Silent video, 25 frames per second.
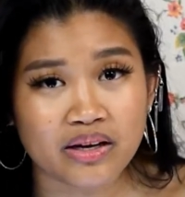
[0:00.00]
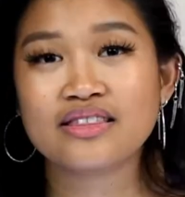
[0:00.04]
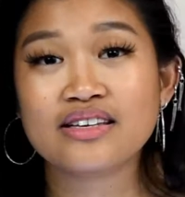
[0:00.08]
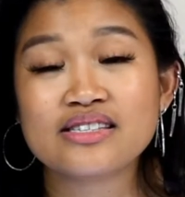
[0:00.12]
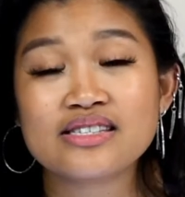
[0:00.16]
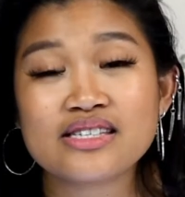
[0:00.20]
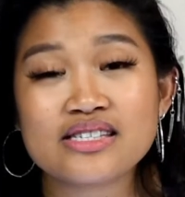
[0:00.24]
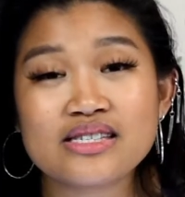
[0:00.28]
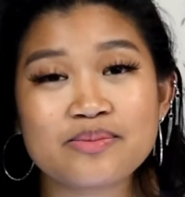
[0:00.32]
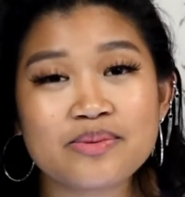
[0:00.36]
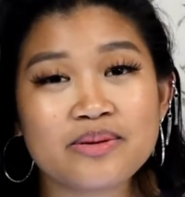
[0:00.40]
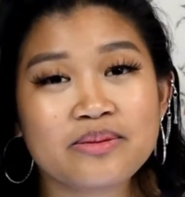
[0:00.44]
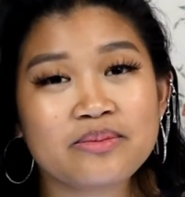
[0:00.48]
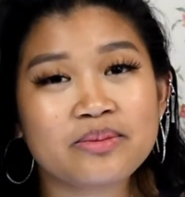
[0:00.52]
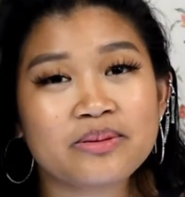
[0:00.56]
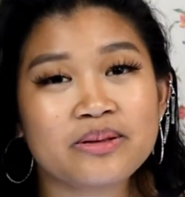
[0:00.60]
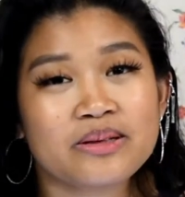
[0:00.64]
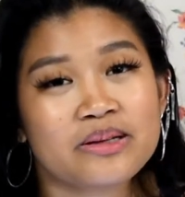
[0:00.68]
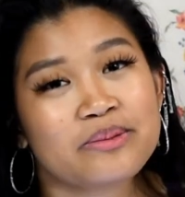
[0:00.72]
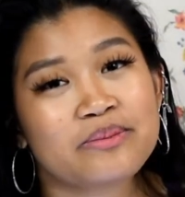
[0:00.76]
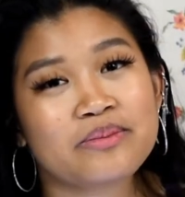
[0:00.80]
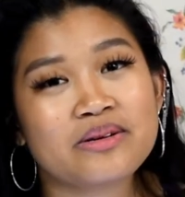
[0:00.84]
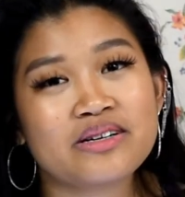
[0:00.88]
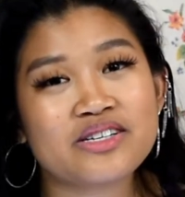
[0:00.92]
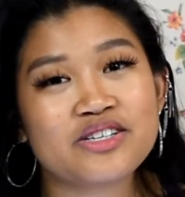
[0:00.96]
This has been
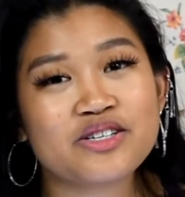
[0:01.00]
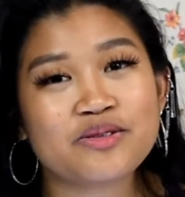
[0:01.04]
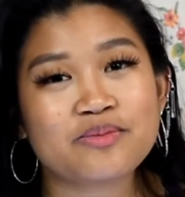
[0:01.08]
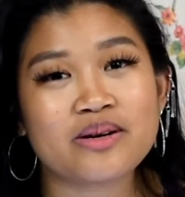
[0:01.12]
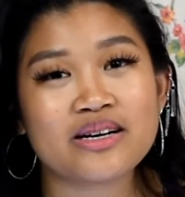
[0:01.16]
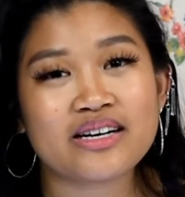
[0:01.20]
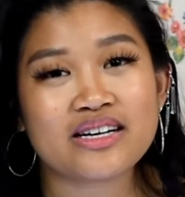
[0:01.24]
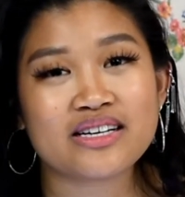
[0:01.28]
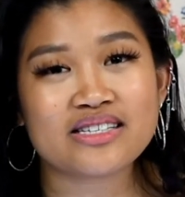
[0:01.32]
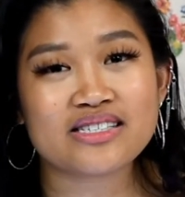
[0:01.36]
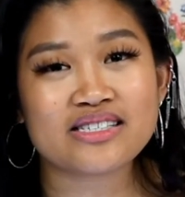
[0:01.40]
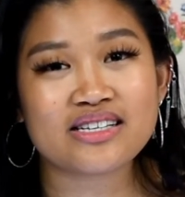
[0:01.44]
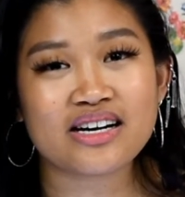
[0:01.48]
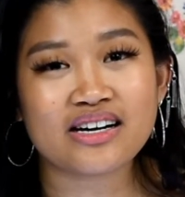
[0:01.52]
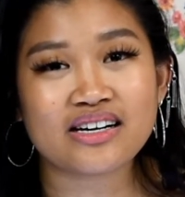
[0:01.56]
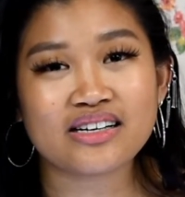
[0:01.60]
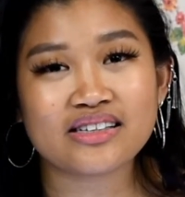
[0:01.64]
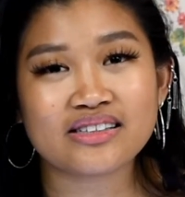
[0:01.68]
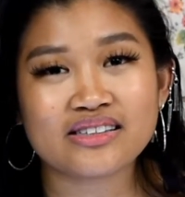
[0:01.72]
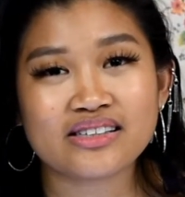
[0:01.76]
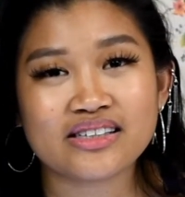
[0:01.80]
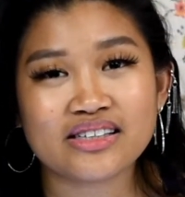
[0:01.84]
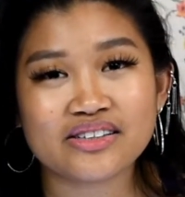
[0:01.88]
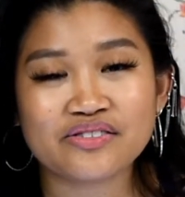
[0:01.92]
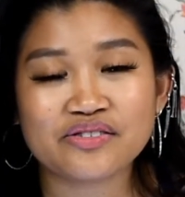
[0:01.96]
pretty much my entire
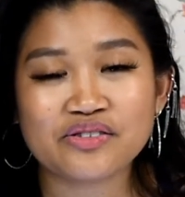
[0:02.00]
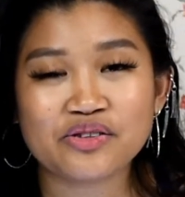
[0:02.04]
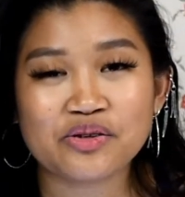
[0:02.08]
life.